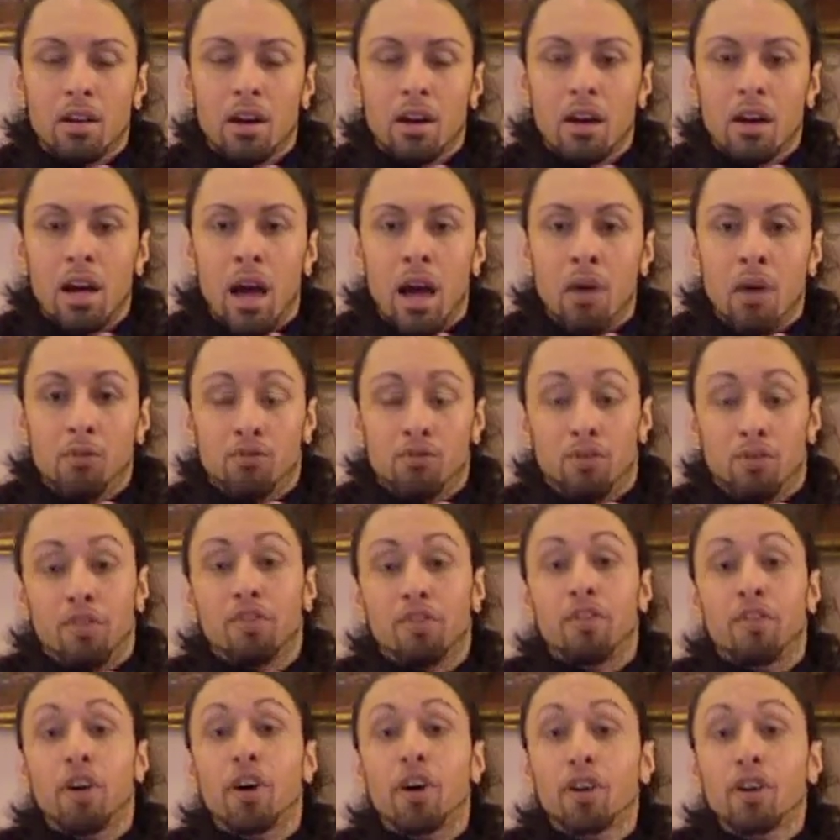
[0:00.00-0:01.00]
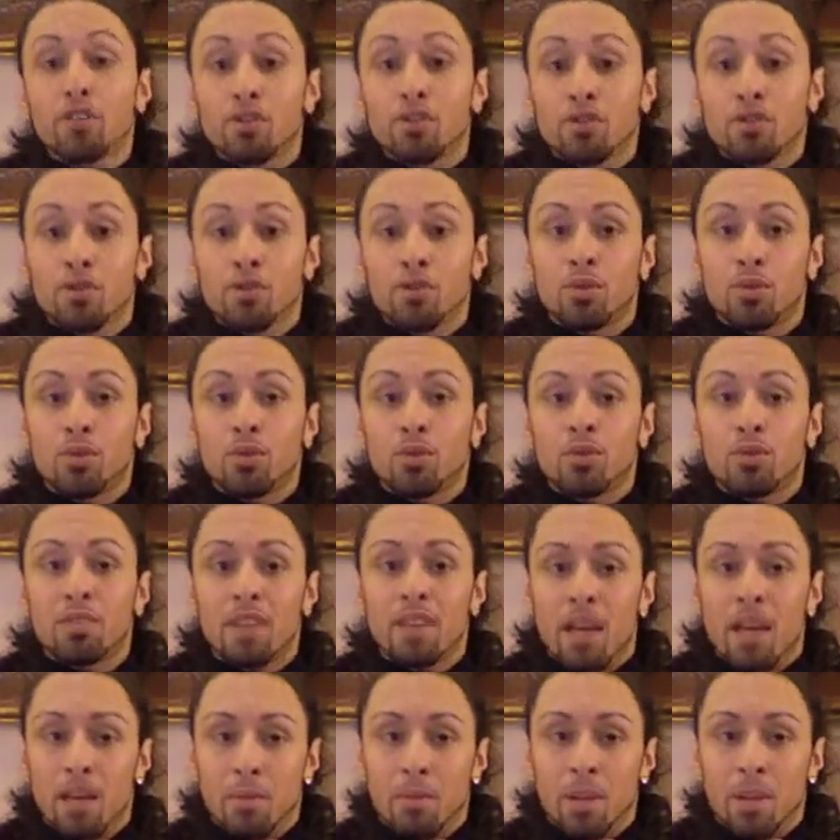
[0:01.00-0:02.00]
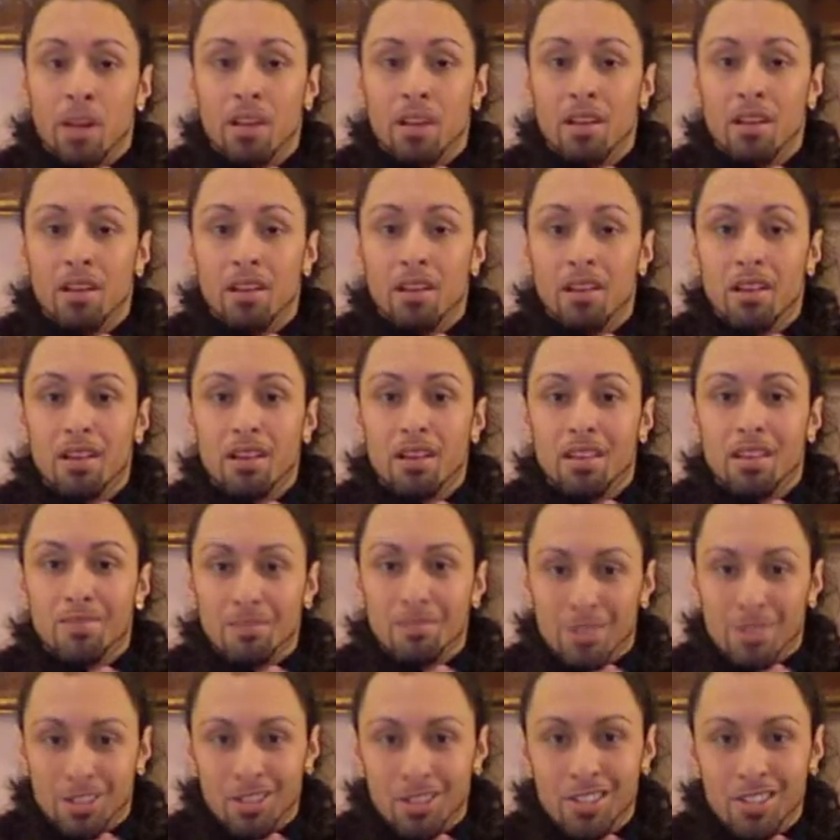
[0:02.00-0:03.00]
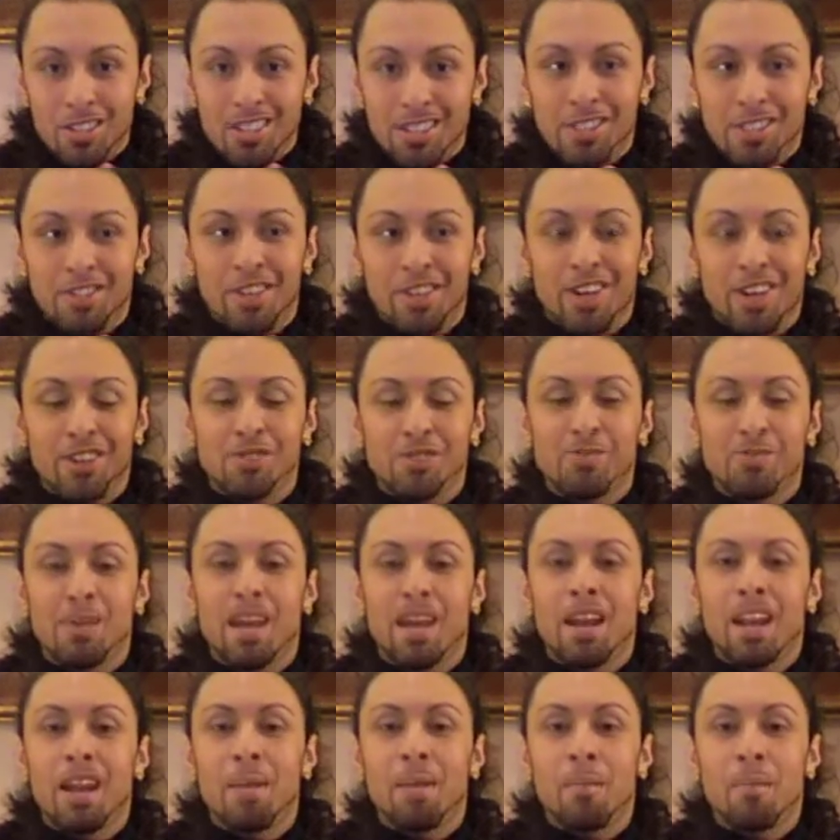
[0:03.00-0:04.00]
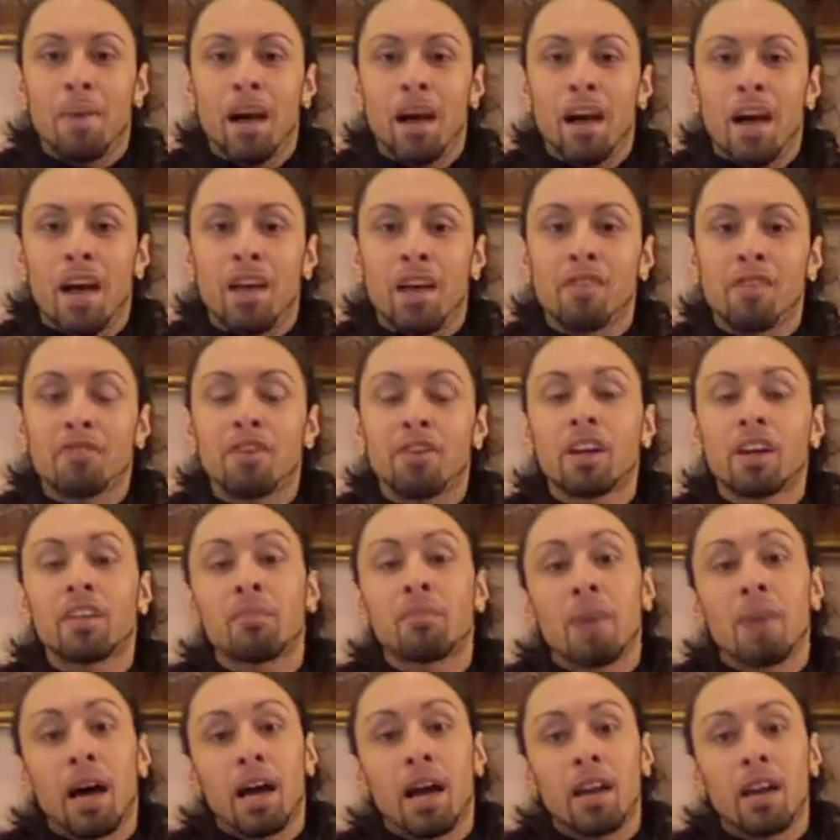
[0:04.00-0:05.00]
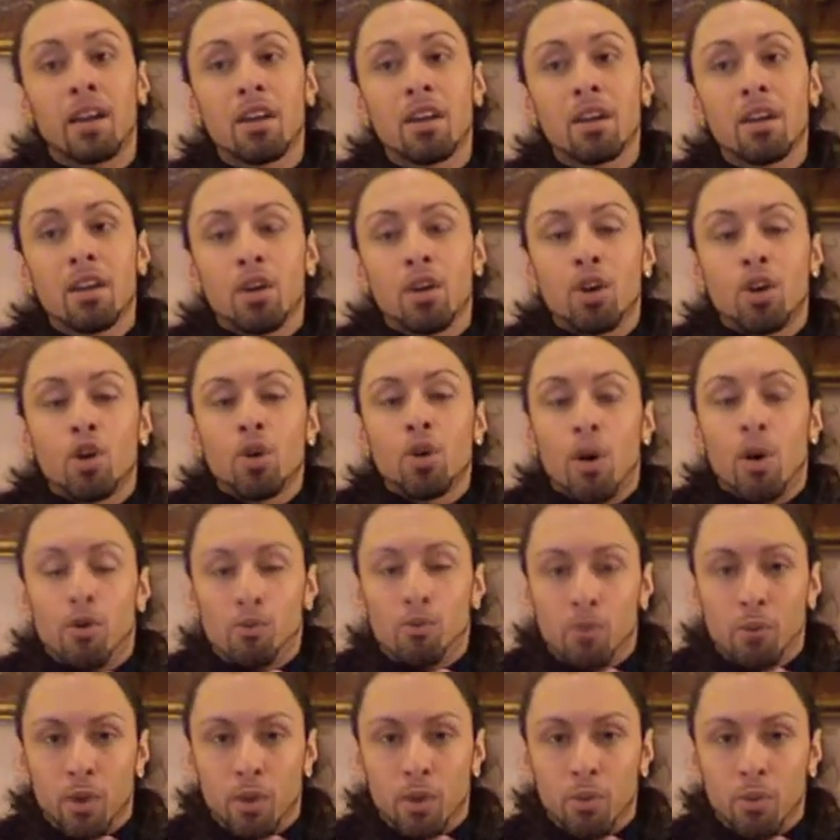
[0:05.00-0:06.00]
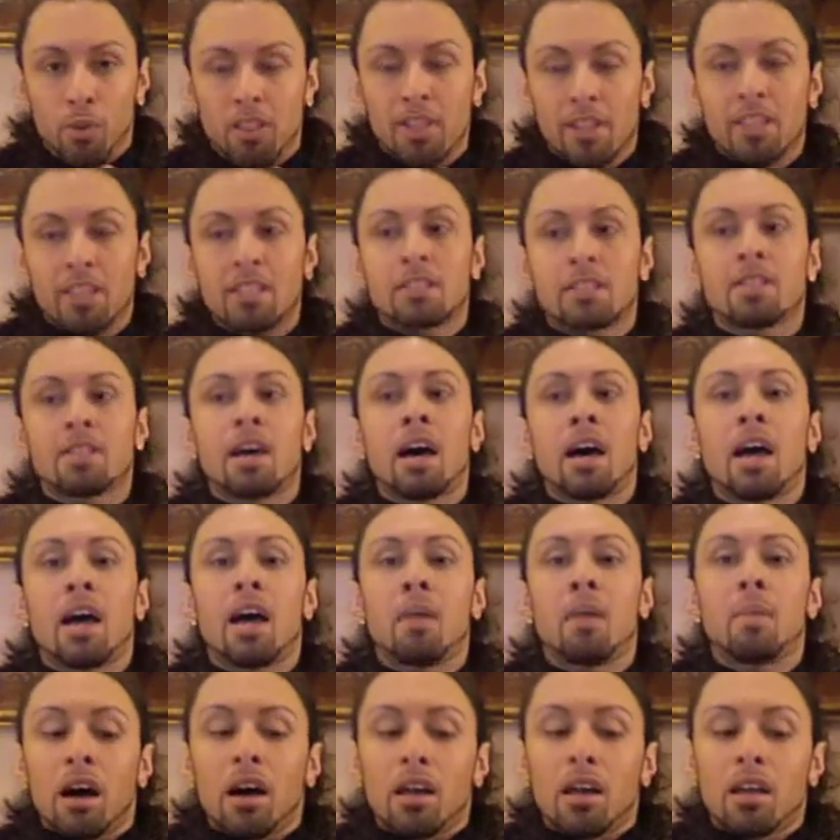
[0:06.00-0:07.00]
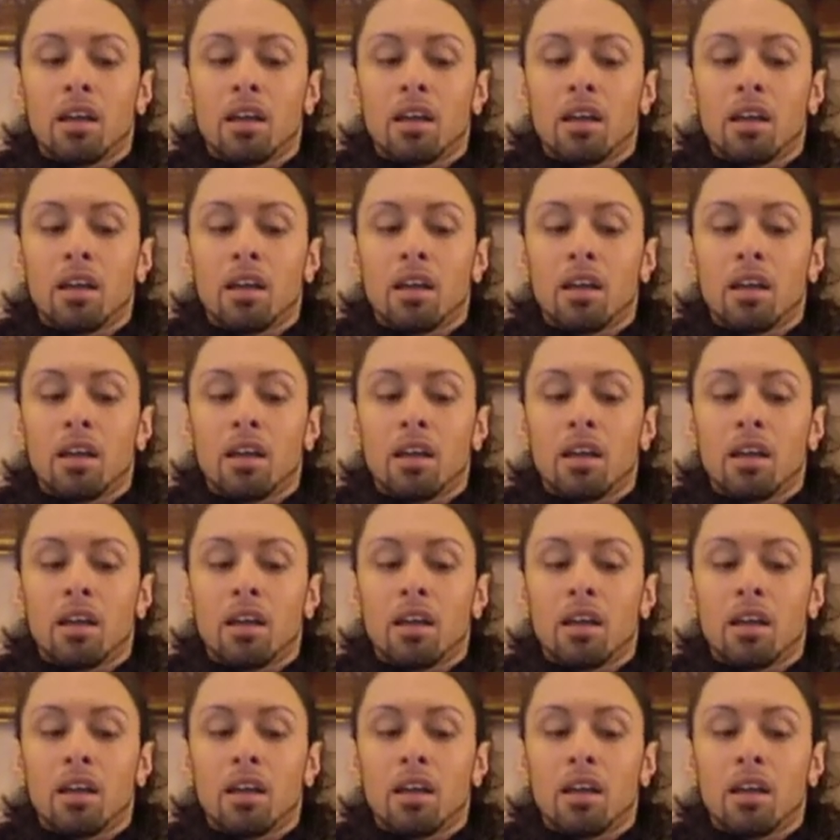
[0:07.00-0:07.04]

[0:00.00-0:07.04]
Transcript: I was referred to Damon, Mr. Dizzy Fingers Bennett, by a friend of mine who I was working with at the time.